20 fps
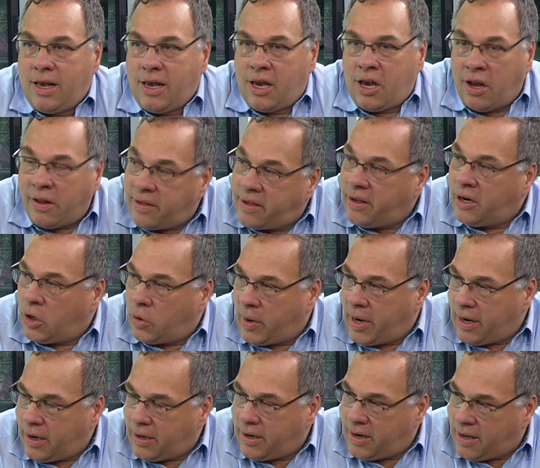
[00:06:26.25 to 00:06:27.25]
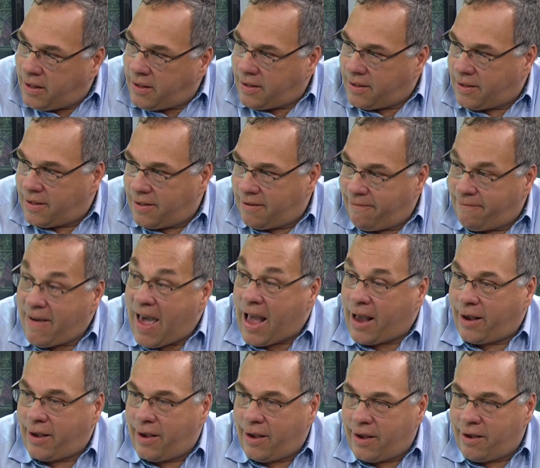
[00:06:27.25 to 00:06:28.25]
considering this
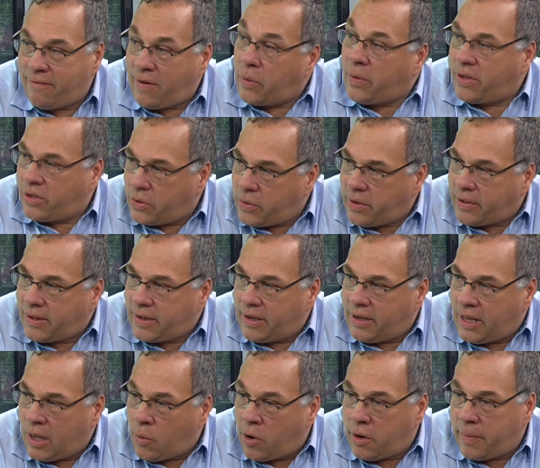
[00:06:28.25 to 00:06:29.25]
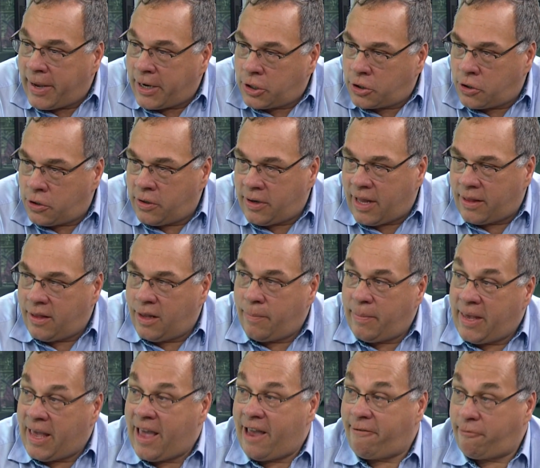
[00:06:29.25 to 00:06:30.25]
fact very seriously. They want to make sure that they
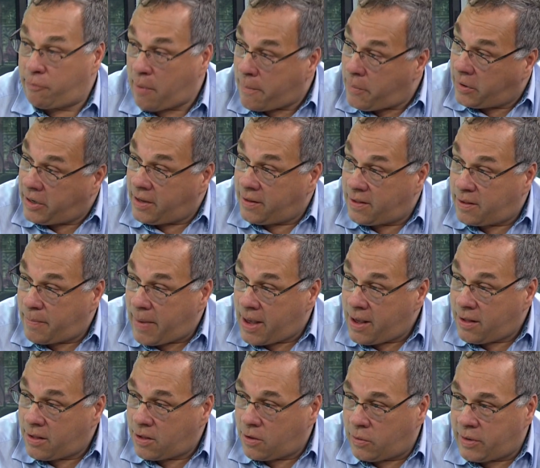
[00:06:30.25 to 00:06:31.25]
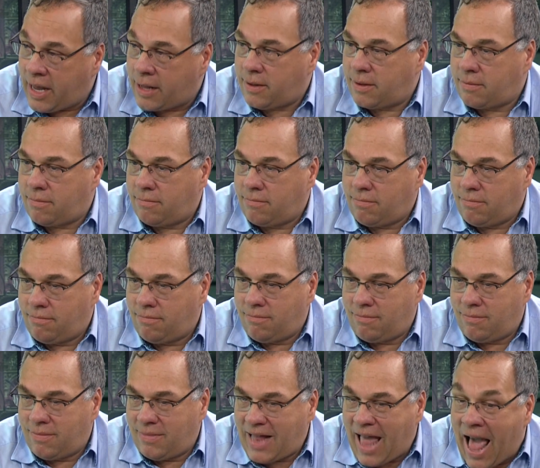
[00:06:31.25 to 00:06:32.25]
behave properly in space so that
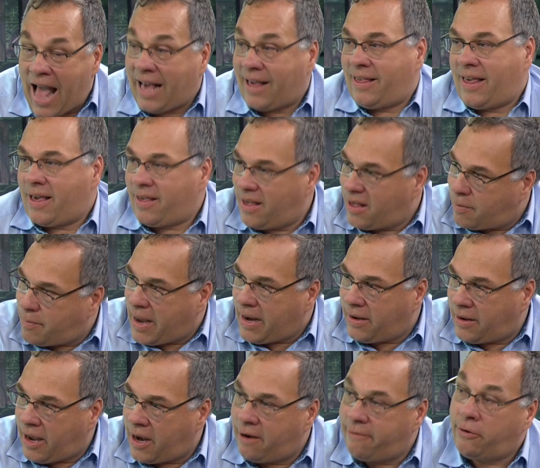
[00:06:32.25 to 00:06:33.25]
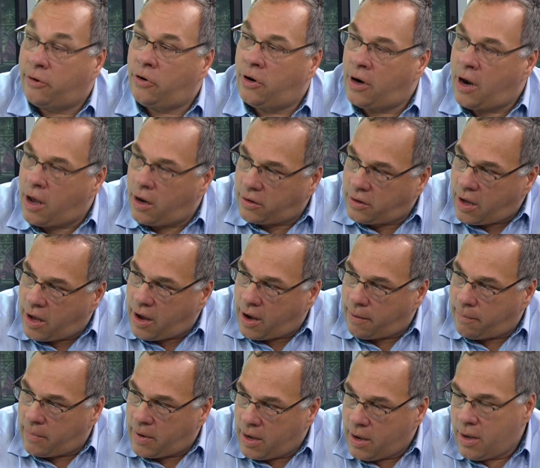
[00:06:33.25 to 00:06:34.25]
access is maintained for the long time.
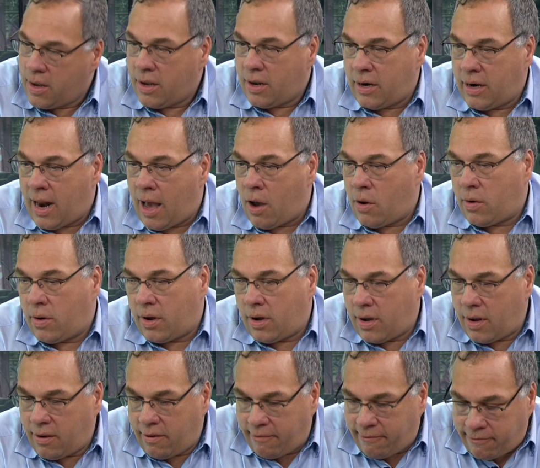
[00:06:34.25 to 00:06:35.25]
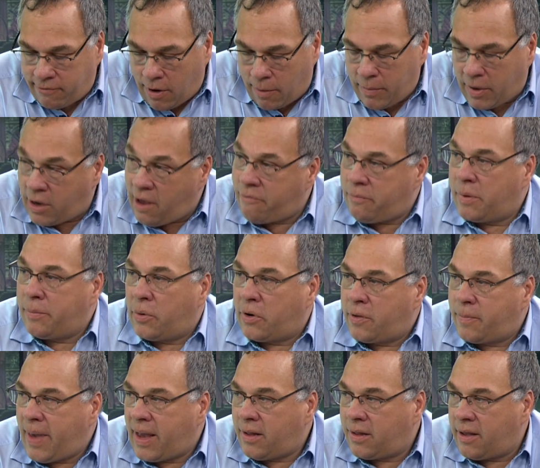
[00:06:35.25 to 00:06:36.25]
Now, from a government
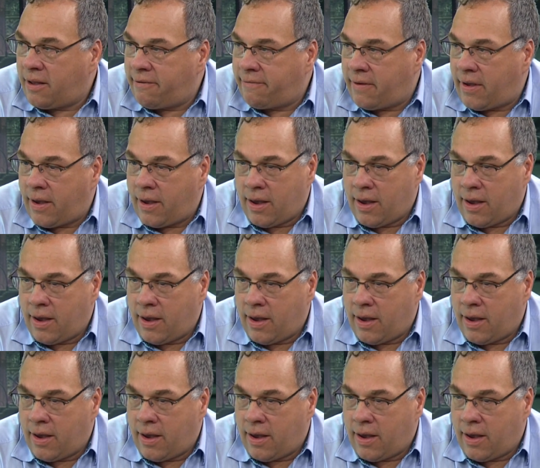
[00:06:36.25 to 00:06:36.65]
perspective,